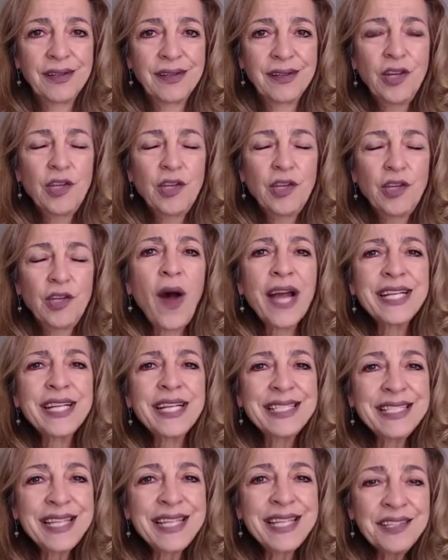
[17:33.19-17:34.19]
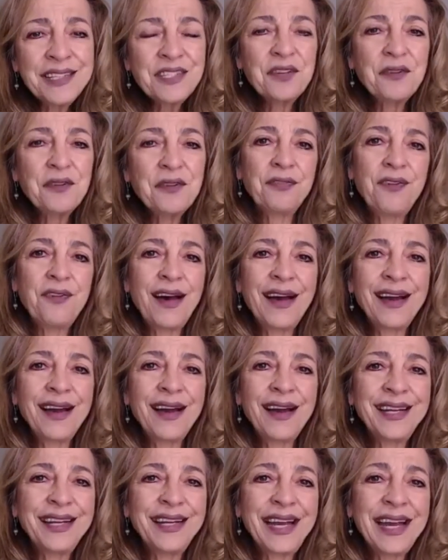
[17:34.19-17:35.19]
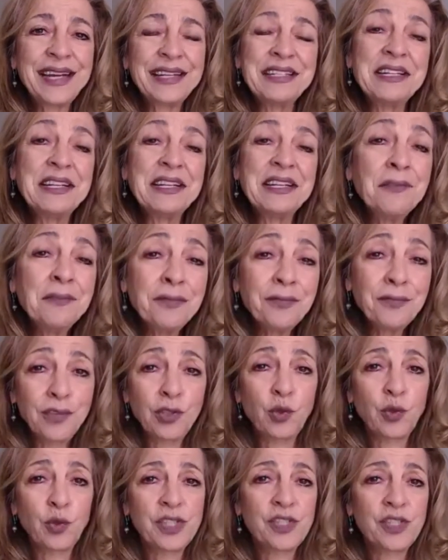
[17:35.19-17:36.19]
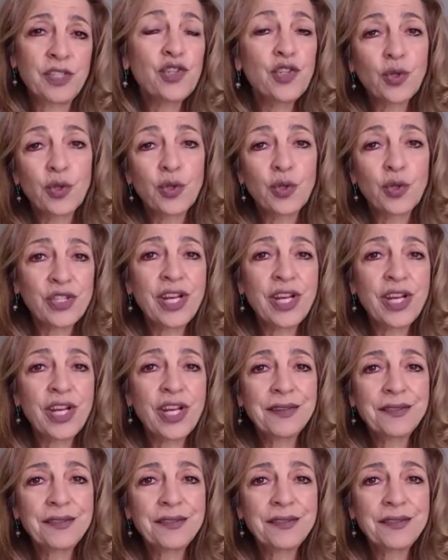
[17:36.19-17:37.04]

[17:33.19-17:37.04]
to identify and influence yourself.